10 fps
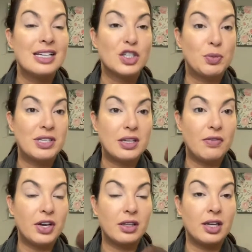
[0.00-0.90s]

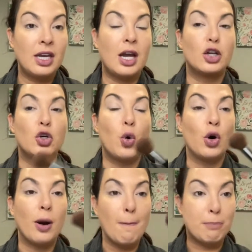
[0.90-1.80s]
specifically
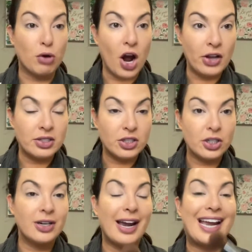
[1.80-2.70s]
your
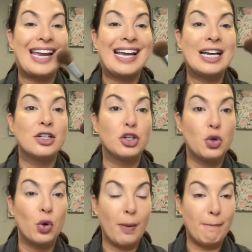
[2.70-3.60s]
bronzer and
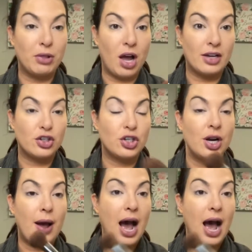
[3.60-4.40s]
your blush.